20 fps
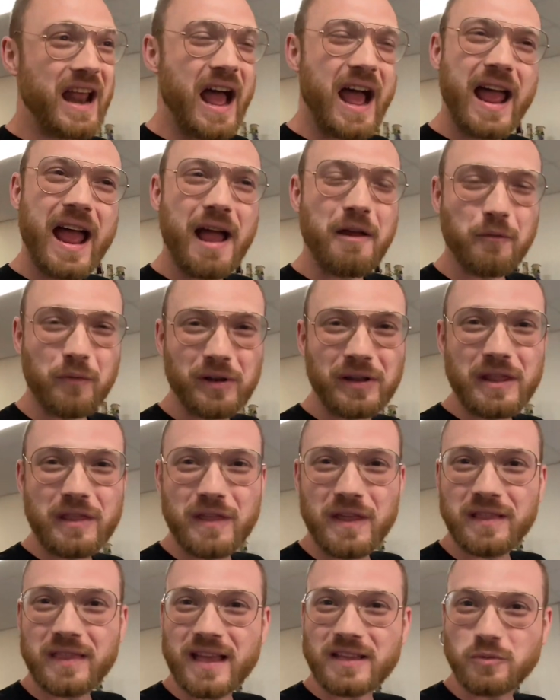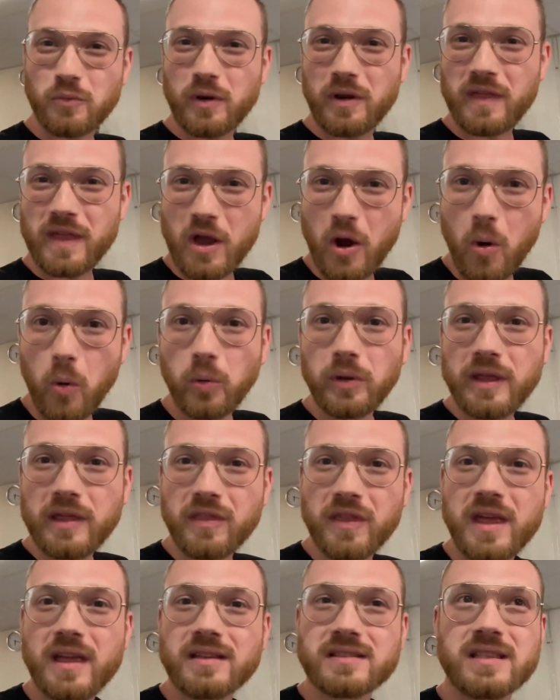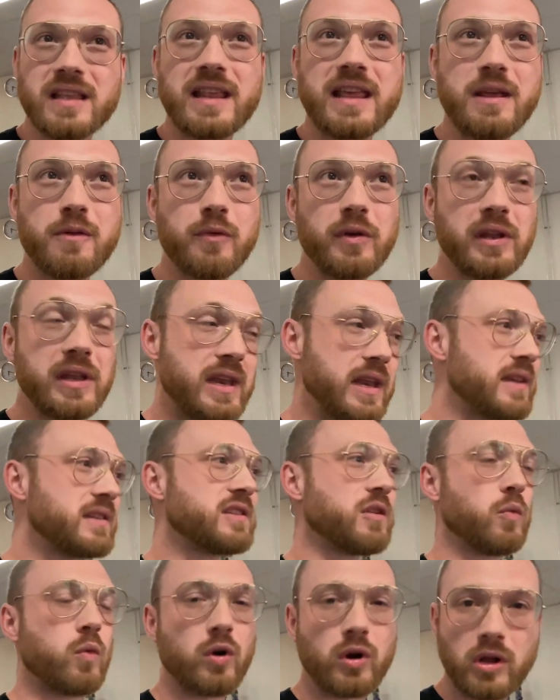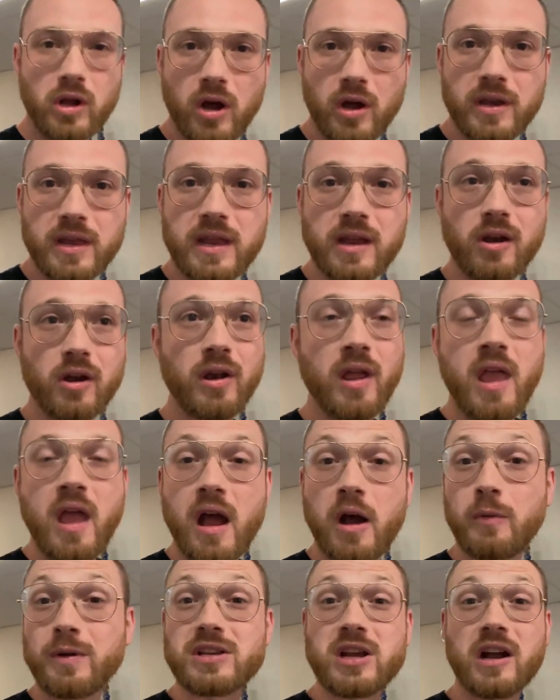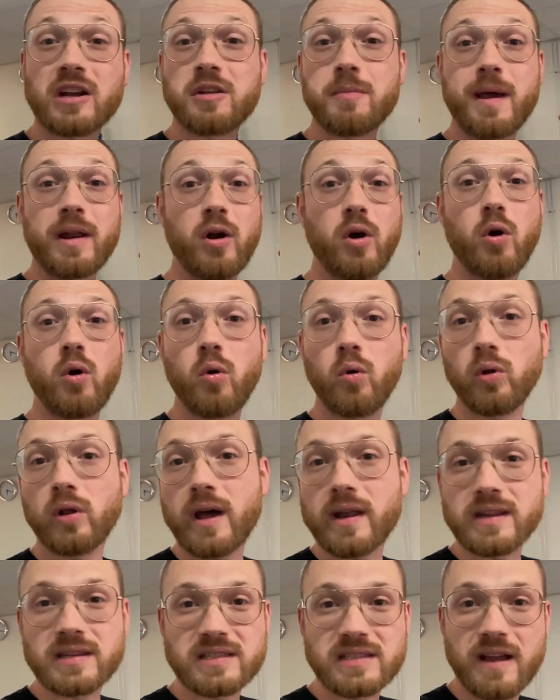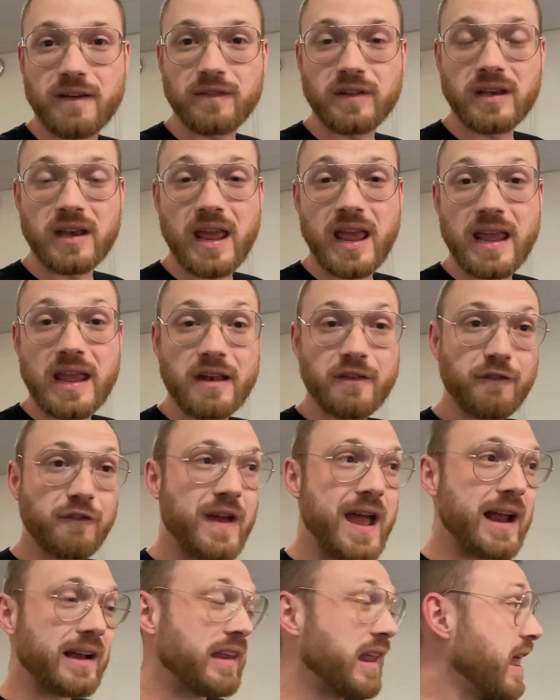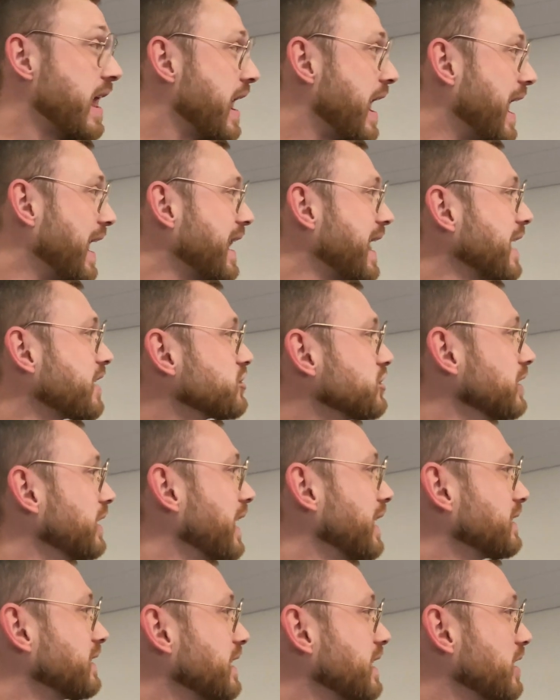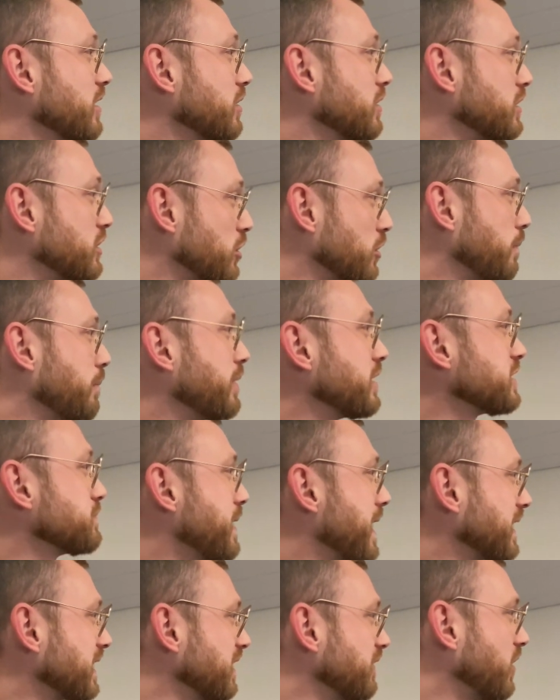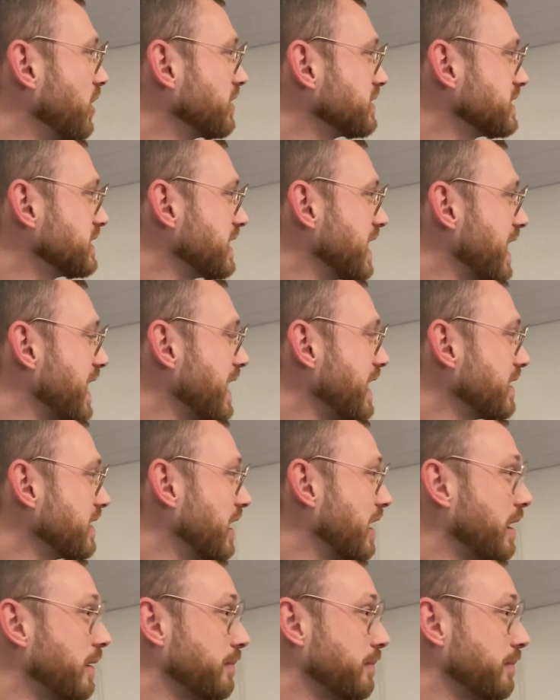I really think that's one of the only things that he really needs to work on here. We talked about a whole lot of stuff today. In fact, I'd actually like to hear your perspective on today.